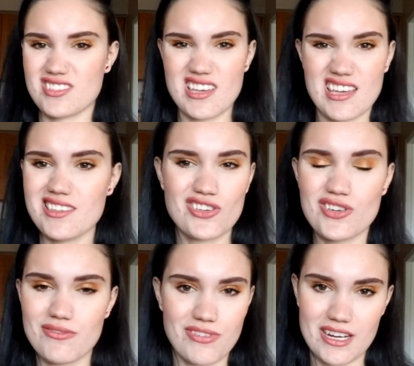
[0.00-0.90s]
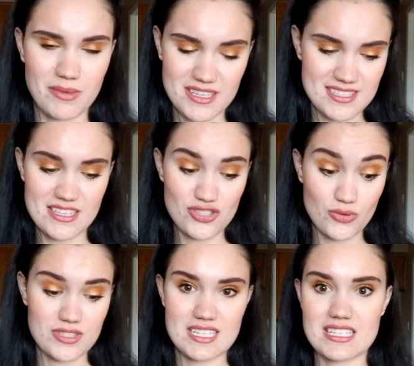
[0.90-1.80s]
I couldn't find a place that
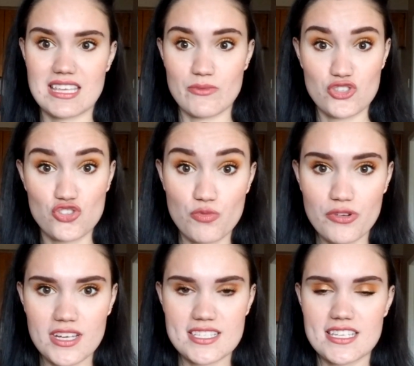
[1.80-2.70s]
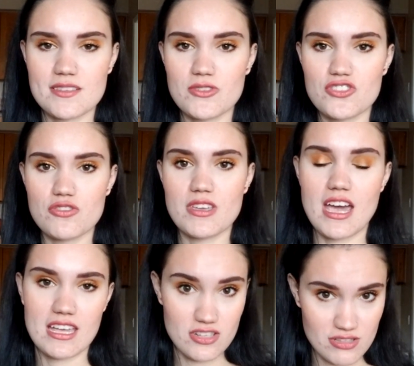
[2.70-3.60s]
sold it that was super accessible to me.
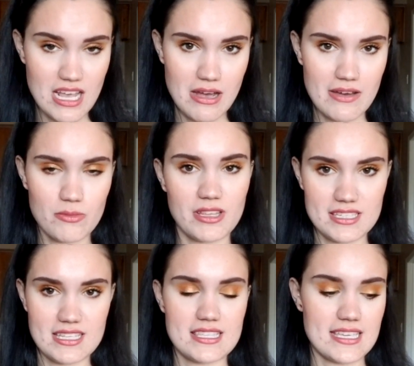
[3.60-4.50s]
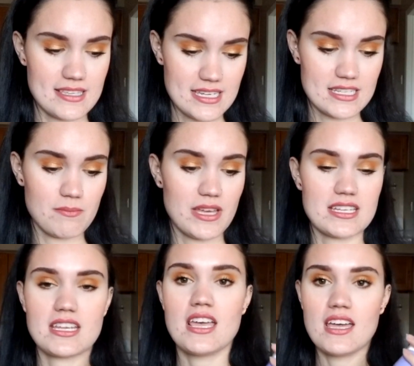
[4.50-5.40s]
I now have a place that sells it, but
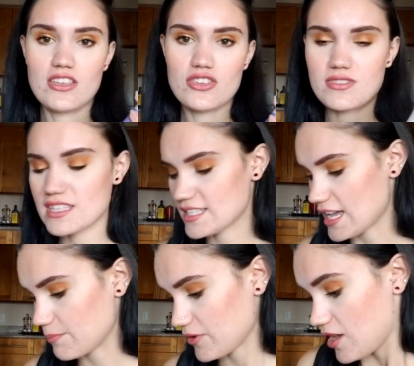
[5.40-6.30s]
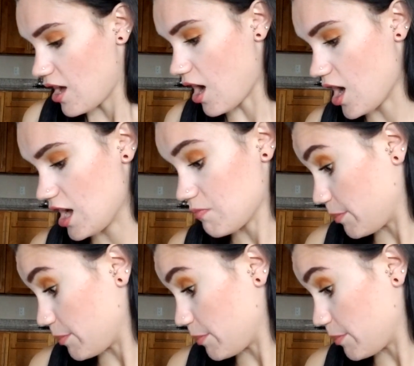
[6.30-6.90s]
used this up on my